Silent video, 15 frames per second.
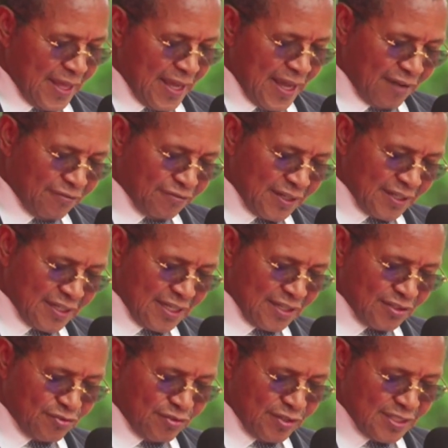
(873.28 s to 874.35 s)
African
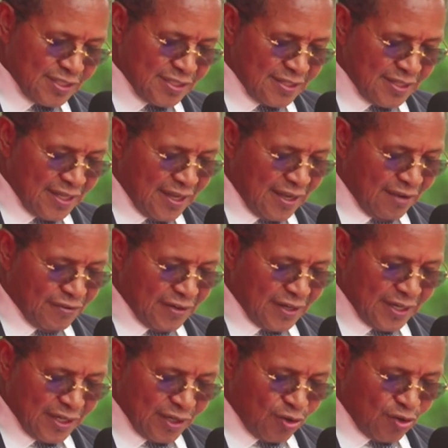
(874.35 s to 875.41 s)
countries,
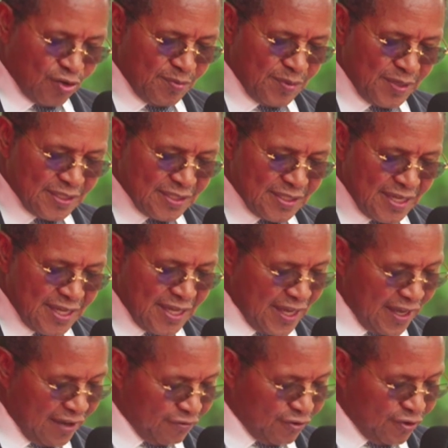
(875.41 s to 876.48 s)
African economies
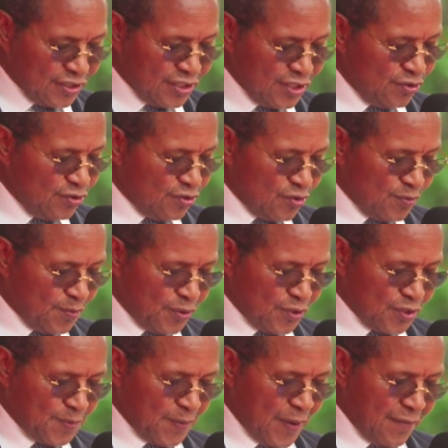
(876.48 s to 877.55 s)
have continued to
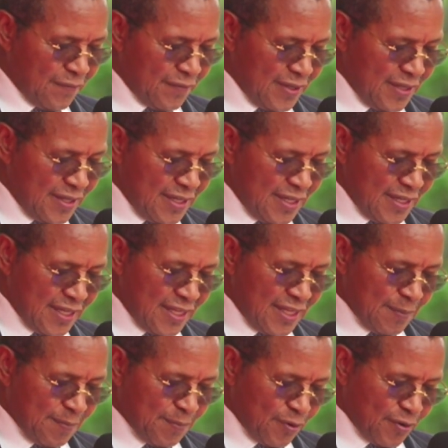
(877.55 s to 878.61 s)
prosper in the
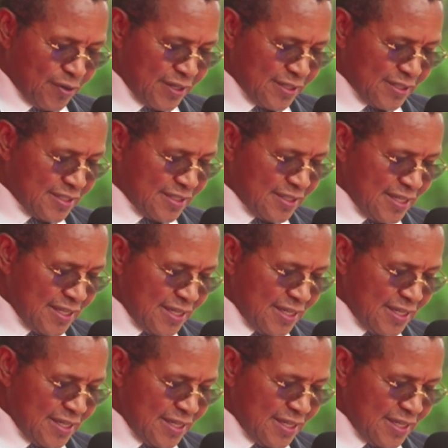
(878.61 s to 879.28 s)
process,